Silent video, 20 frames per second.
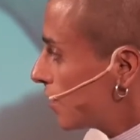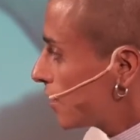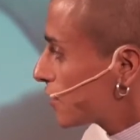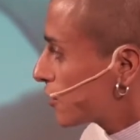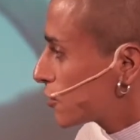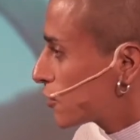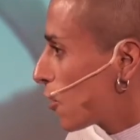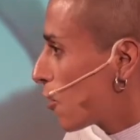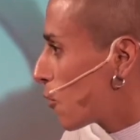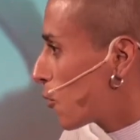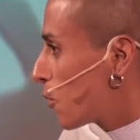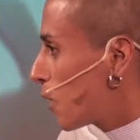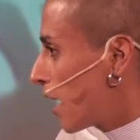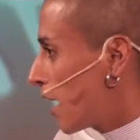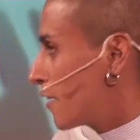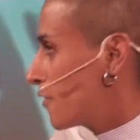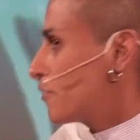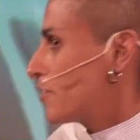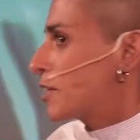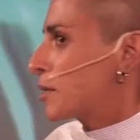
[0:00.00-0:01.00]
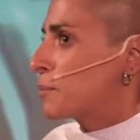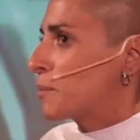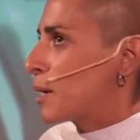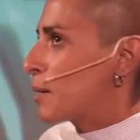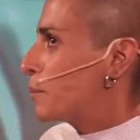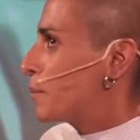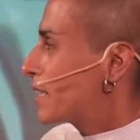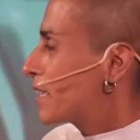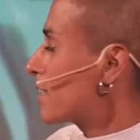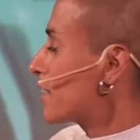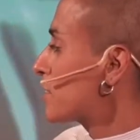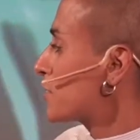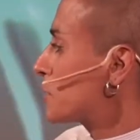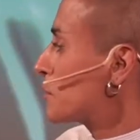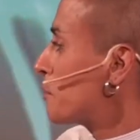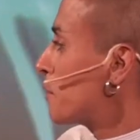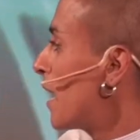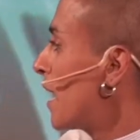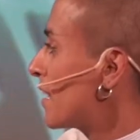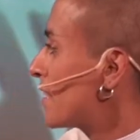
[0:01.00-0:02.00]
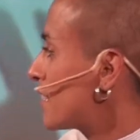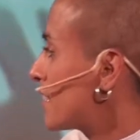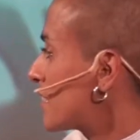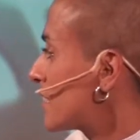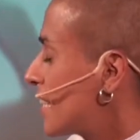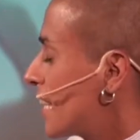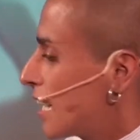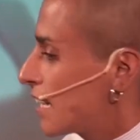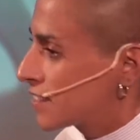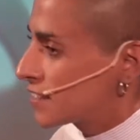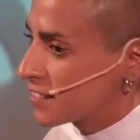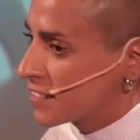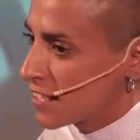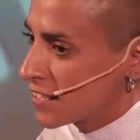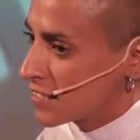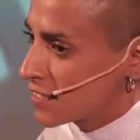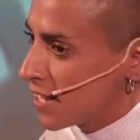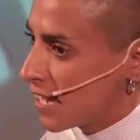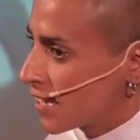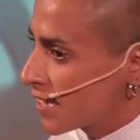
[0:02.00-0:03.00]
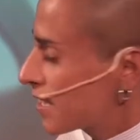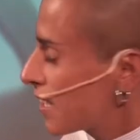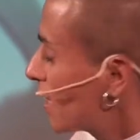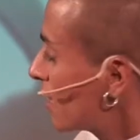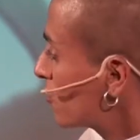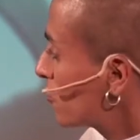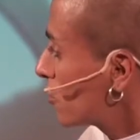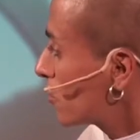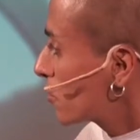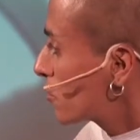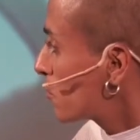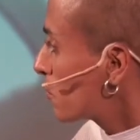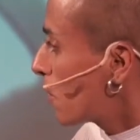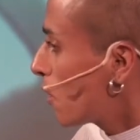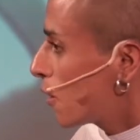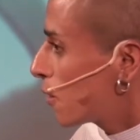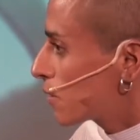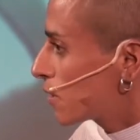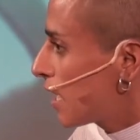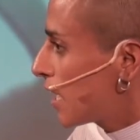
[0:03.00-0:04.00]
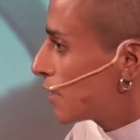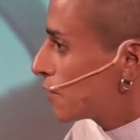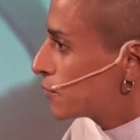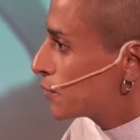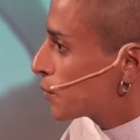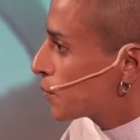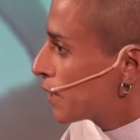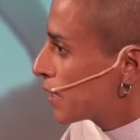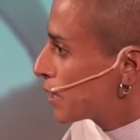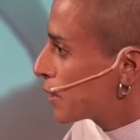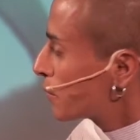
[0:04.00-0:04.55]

So I think my biggest demand is that I can just walk everywhere